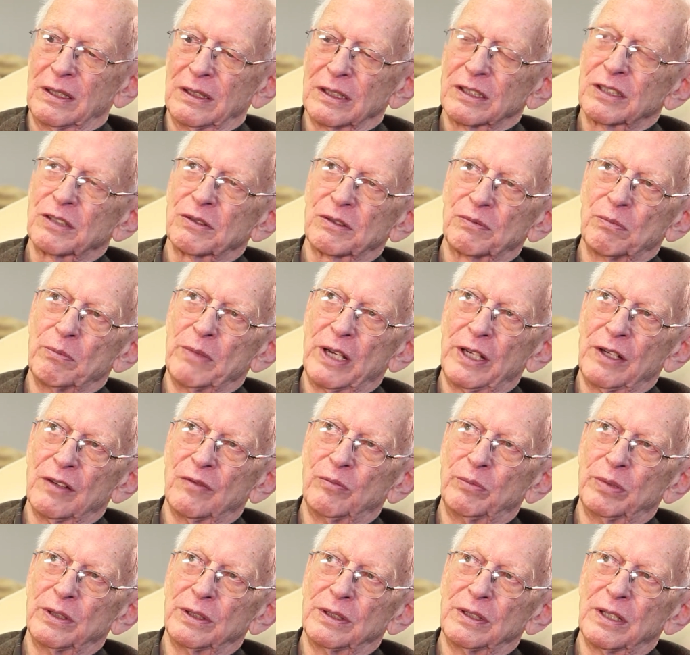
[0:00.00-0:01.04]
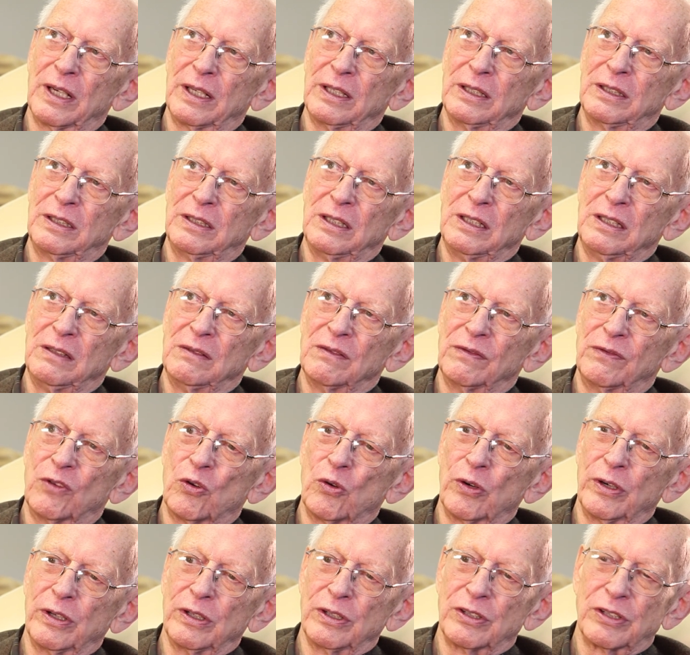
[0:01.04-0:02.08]
This may have been
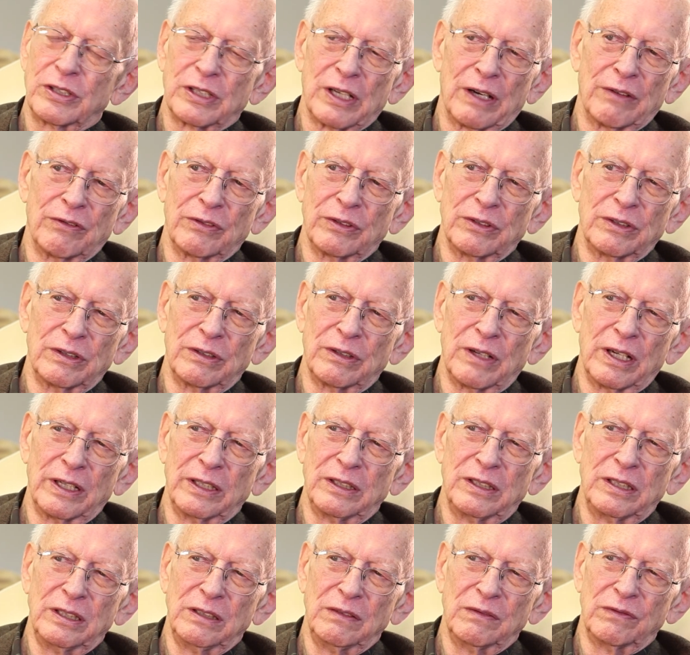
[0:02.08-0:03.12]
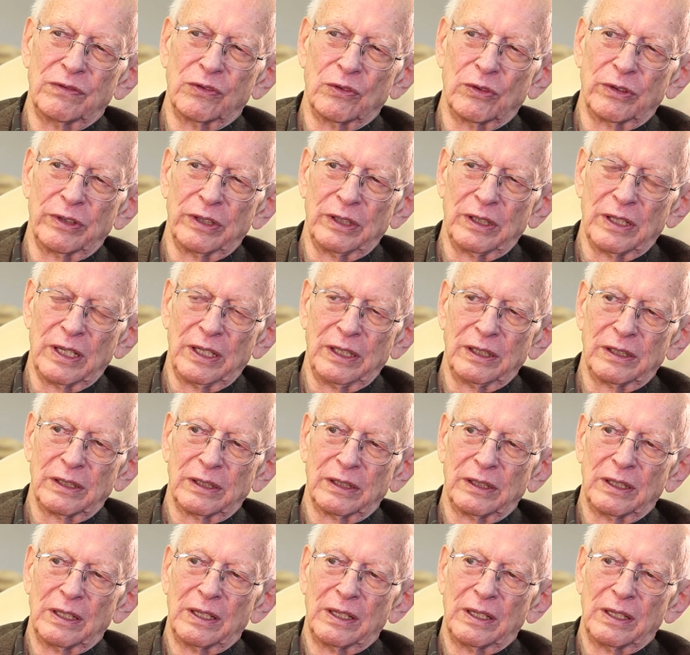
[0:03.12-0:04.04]
1947 or 1948.